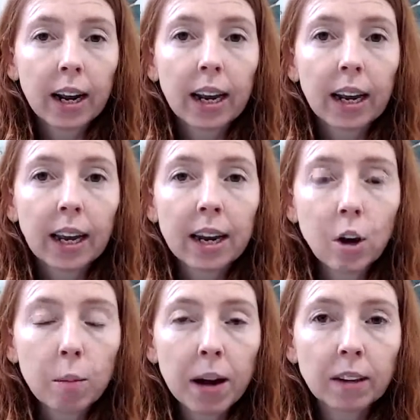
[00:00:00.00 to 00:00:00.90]
in Whole
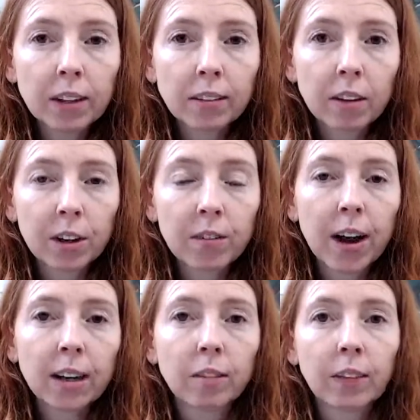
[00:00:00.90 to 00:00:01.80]
Body Reset,
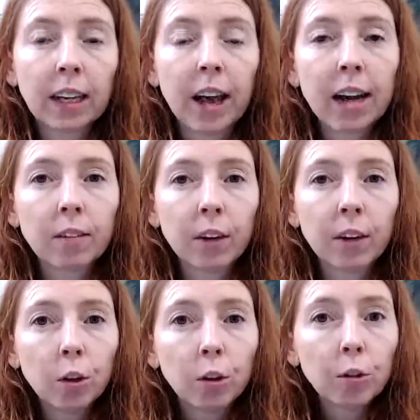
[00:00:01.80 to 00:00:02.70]
Refine, and Realign, I've
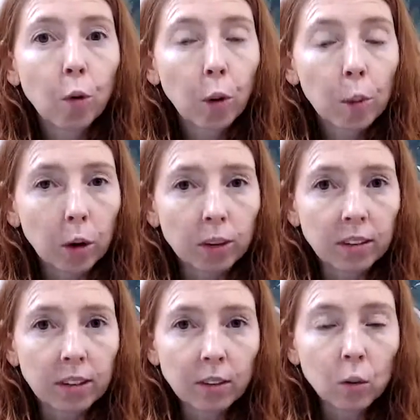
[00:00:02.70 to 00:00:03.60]
included 4 bonuses.